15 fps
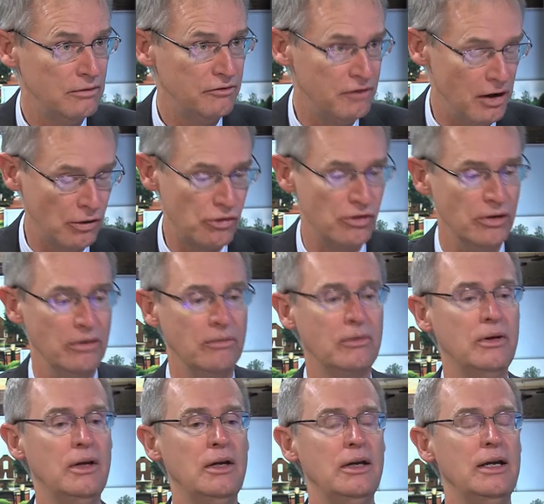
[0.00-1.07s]

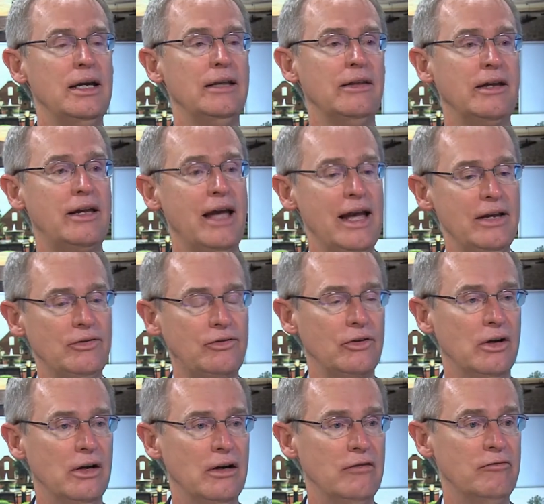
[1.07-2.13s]
function. In the case
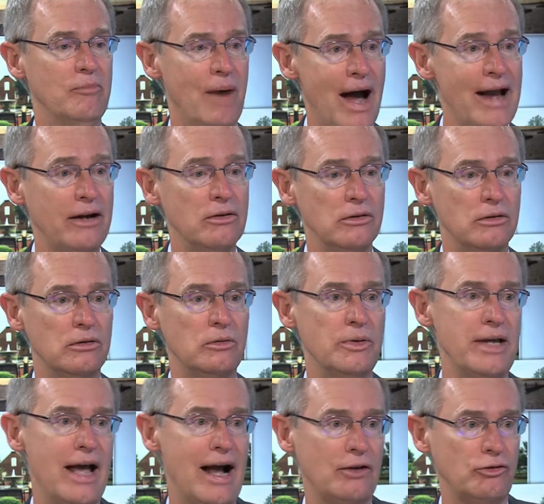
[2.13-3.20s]
of Michael,
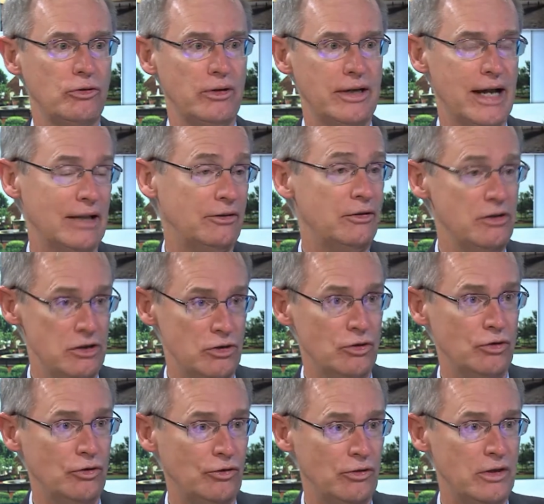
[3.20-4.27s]
we actually got to
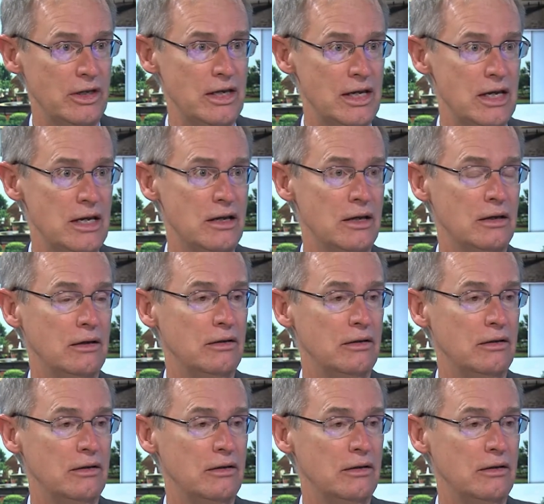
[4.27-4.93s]
use the